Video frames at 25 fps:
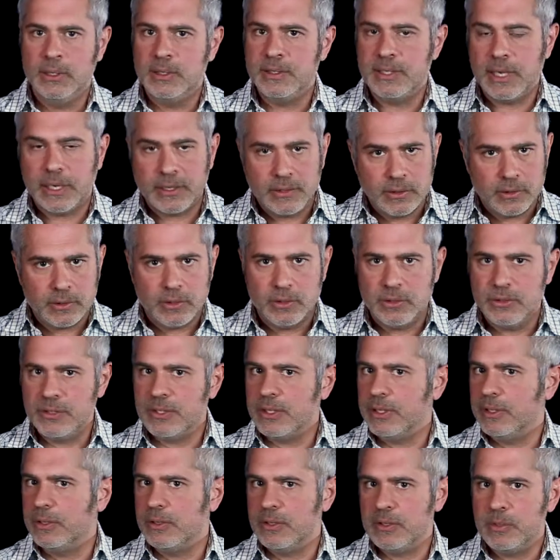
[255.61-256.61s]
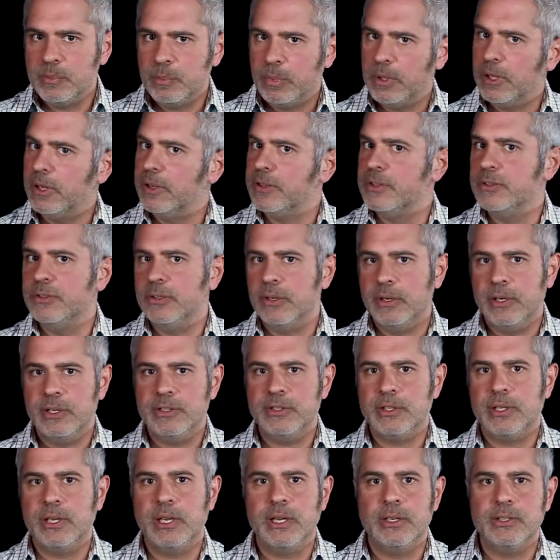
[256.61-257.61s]
technical skills, plus your
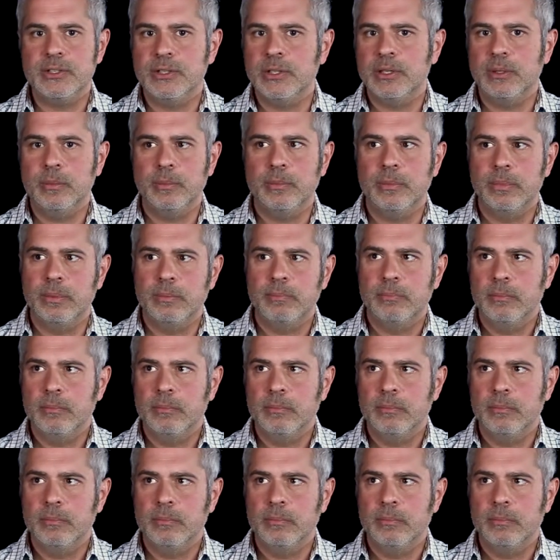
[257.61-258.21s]
education,